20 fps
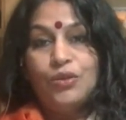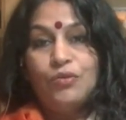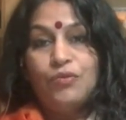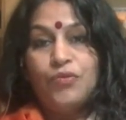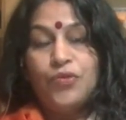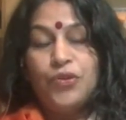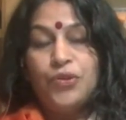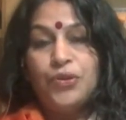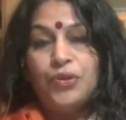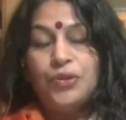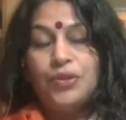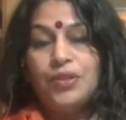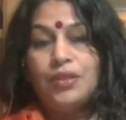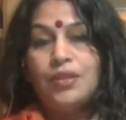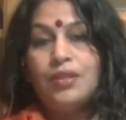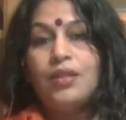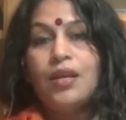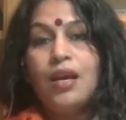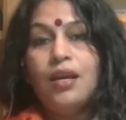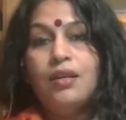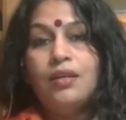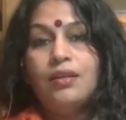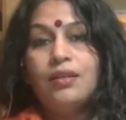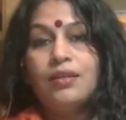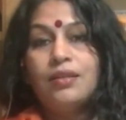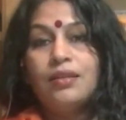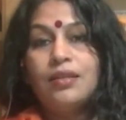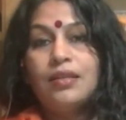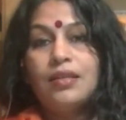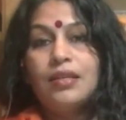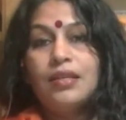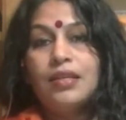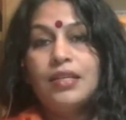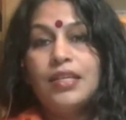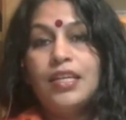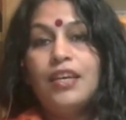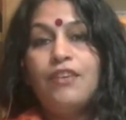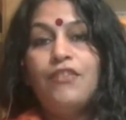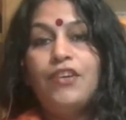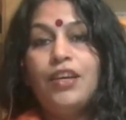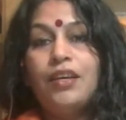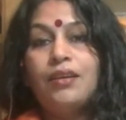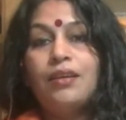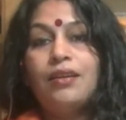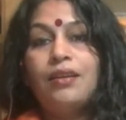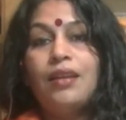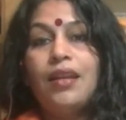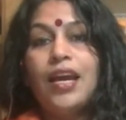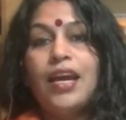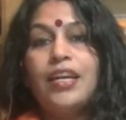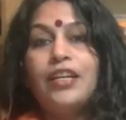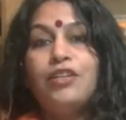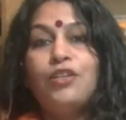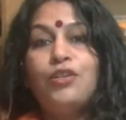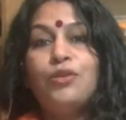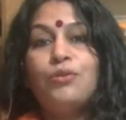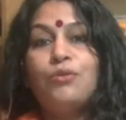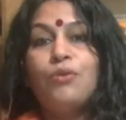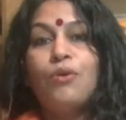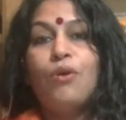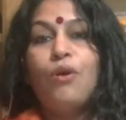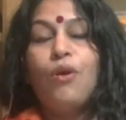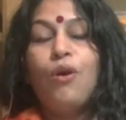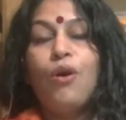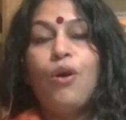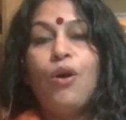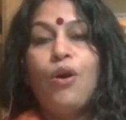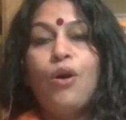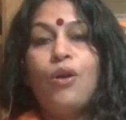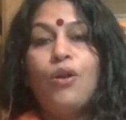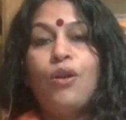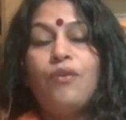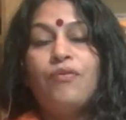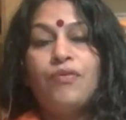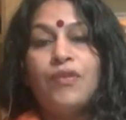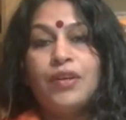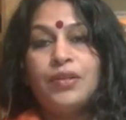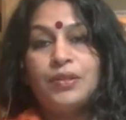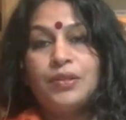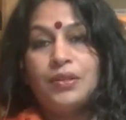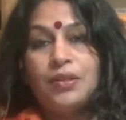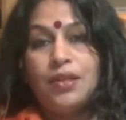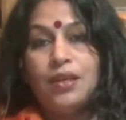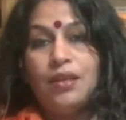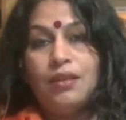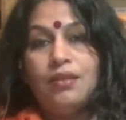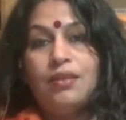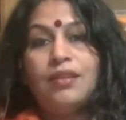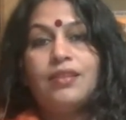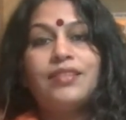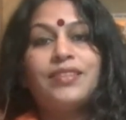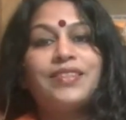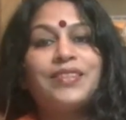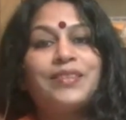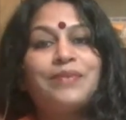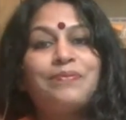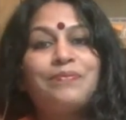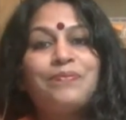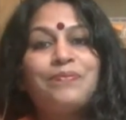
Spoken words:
for the sun giving light to all of us in this